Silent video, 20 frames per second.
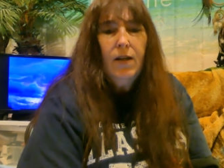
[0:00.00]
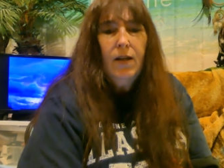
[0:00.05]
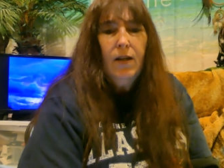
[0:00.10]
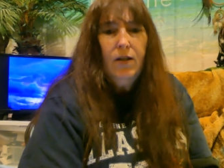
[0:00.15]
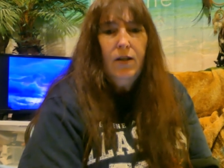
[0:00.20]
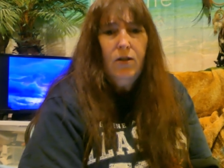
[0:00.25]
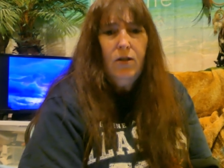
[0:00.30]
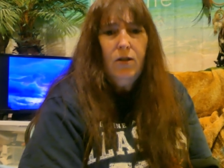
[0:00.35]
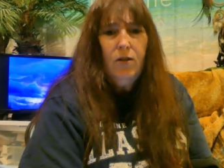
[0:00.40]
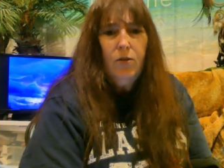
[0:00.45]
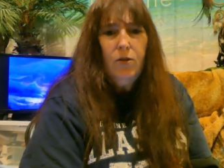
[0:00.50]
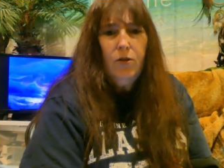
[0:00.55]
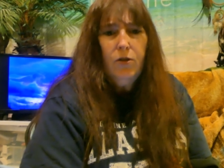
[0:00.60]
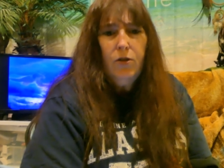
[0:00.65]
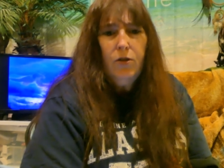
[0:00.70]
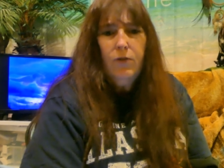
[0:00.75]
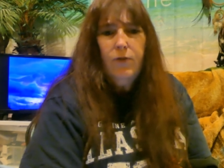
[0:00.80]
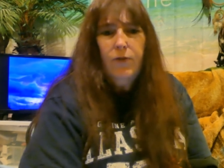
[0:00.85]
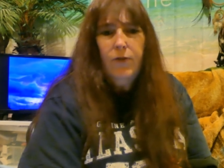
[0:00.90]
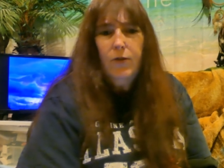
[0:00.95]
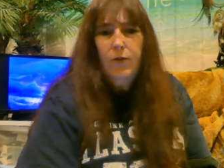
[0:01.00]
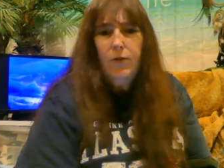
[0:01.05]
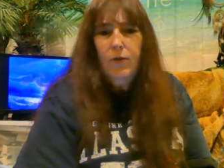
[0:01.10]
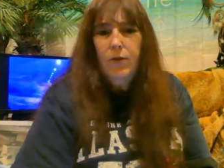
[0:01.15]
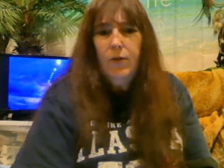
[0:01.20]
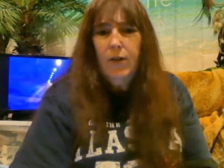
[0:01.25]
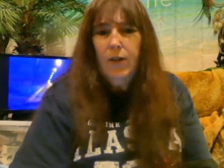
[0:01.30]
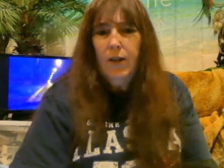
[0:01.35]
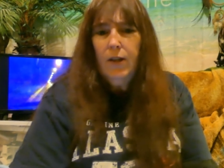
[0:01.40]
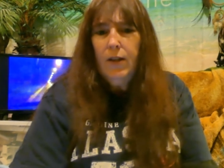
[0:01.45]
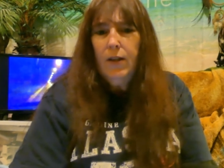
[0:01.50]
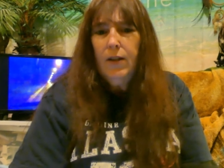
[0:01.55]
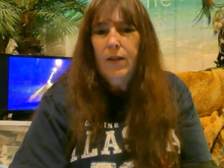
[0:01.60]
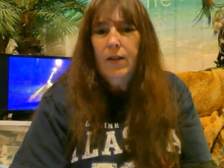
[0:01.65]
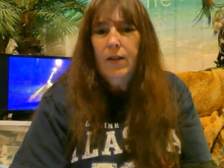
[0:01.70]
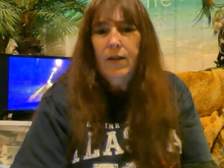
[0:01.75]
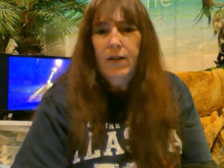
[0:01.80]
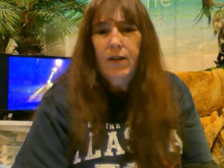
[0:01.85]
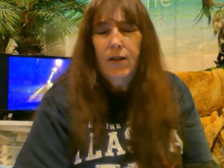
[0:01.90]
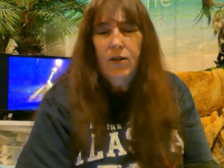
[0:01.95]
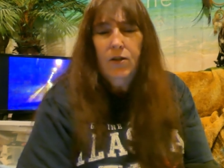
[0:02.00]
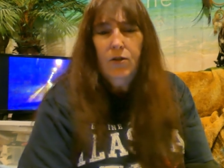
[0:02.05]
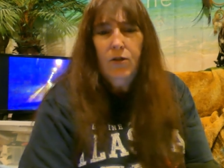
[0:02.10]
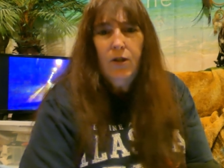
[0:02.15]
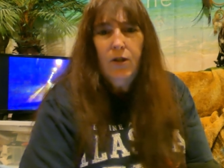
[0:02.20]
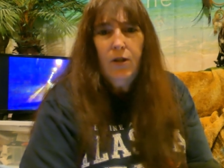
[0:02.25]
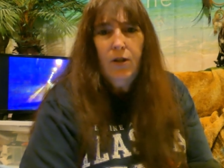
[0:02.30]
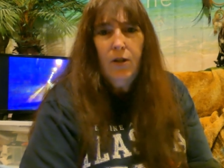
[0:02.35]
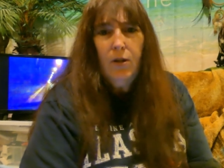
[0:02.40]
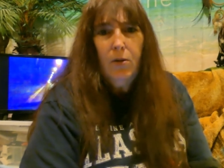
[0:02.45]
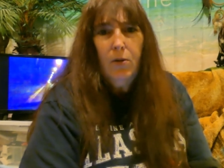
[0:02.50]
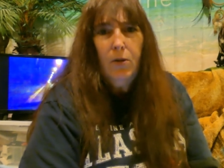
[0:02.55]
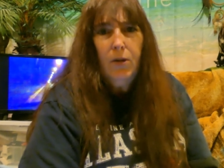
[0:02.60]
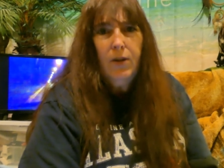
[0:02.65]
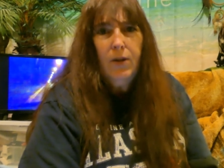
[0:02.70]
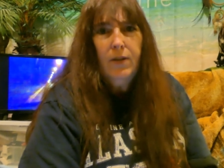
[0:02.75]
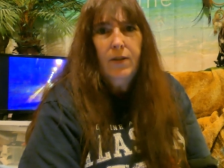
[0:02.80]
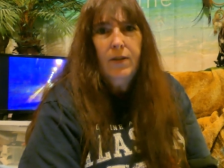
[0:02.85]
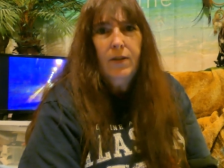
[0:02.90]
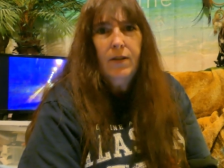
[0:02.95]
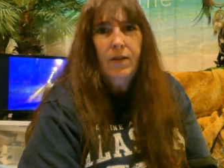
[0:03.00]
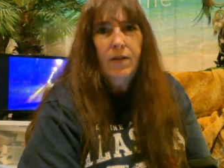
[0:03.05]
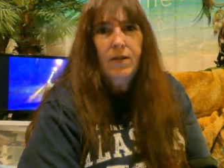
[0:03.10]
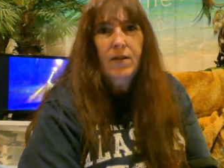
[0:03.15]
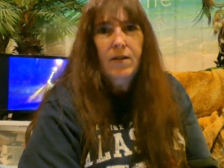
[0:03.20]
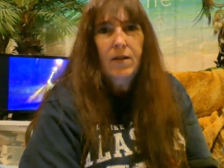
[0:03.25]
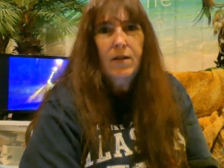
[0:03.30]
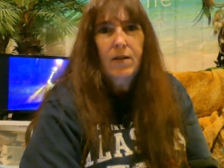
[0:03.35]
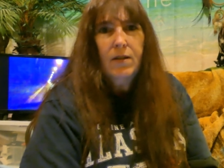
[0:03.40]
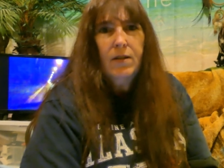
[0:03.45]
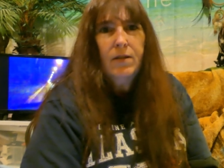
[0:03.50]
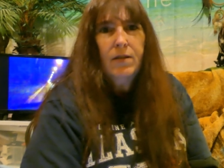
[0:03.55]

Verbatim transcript: and you can order your food and get it, and then you can go and sit